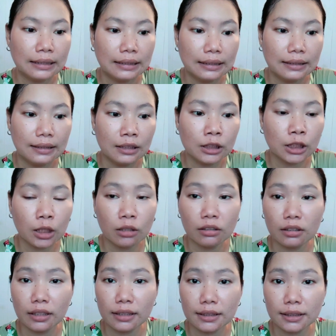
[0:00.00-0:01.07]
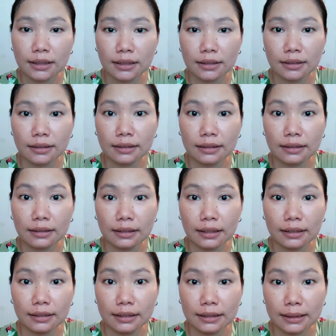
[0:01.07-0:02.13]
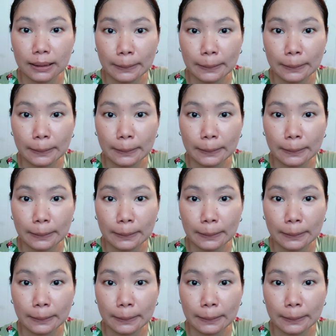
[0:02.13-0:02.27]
So, let's clean this up,